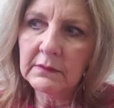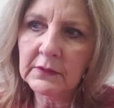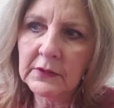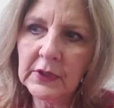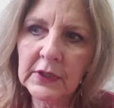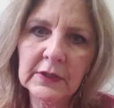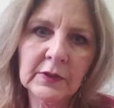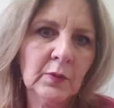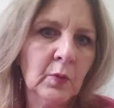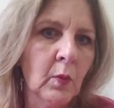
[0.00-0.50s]

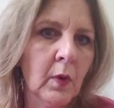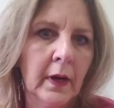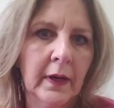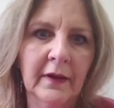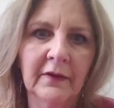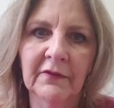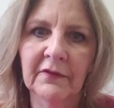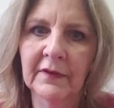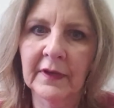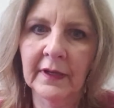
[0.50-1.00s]
just one
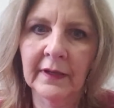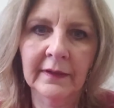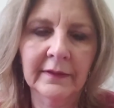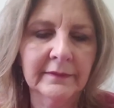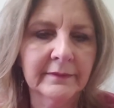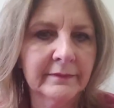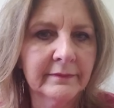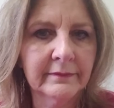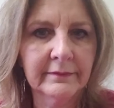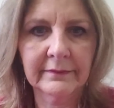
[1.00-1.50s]
event
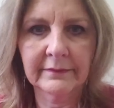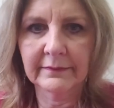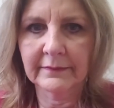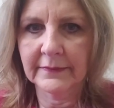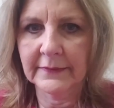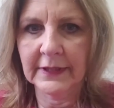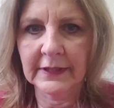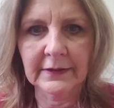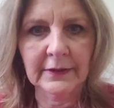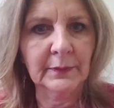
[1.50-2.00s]

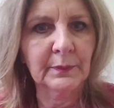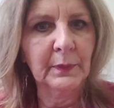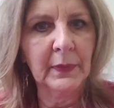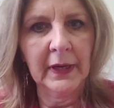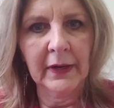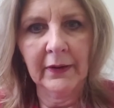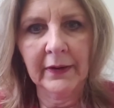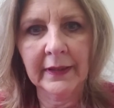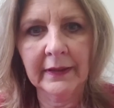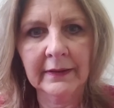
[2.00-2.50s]
doesn't
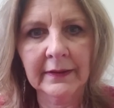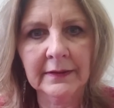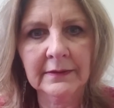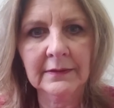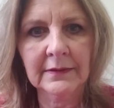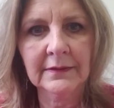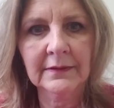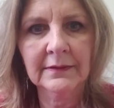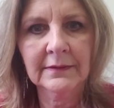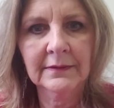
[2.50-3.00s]
bury
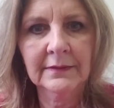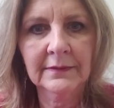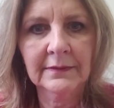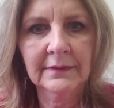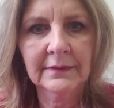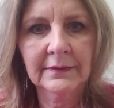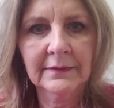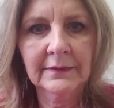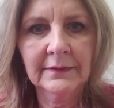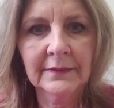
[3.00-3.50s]
us.
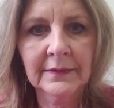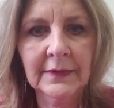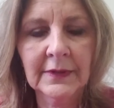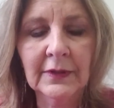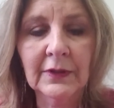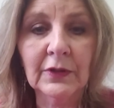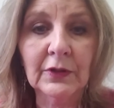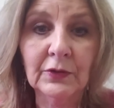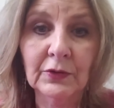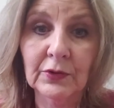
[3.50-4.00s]

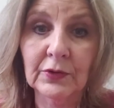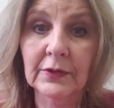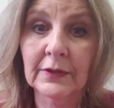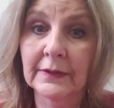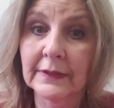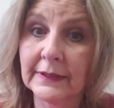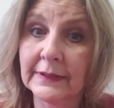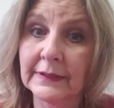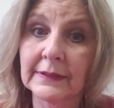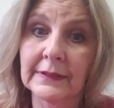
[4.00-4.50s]

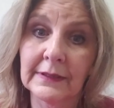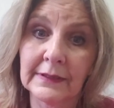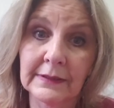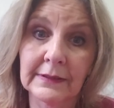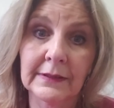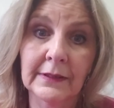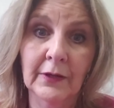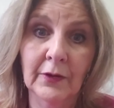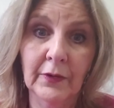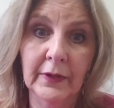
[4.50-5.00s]
Usually it's a
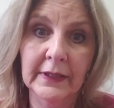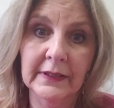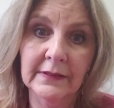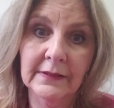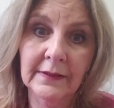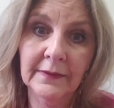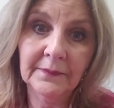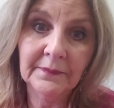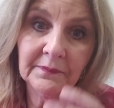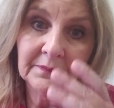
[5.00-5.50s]

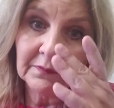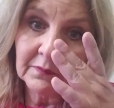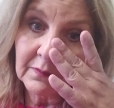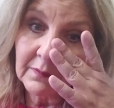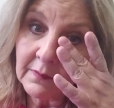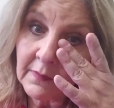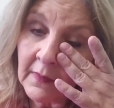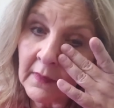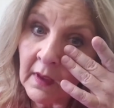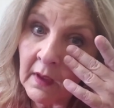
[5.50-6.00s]
series.
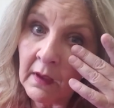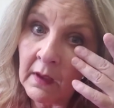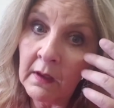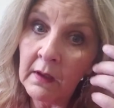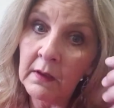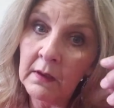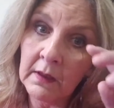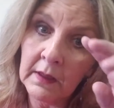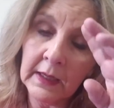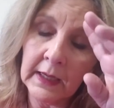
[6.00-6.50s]

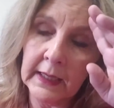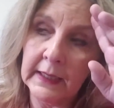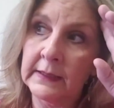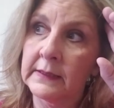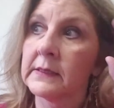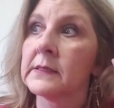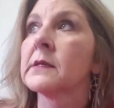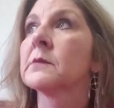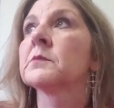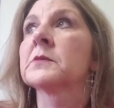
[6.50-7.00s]

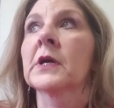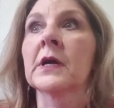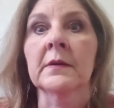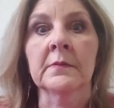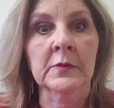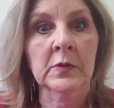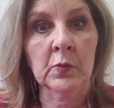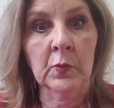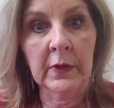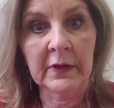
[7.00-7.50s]
And
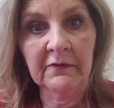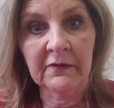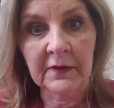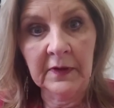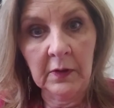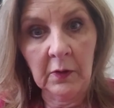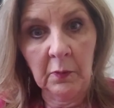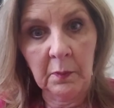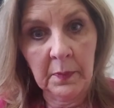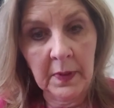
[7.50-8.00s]
sometimes we
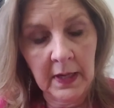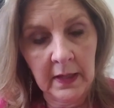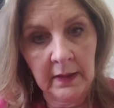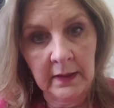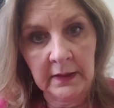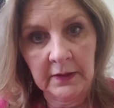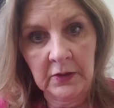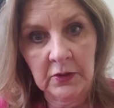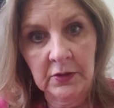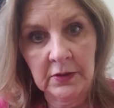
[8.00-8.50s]
feel
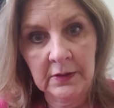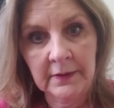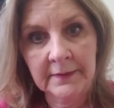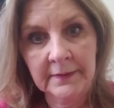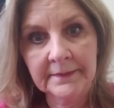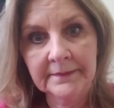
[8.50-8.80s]
punished,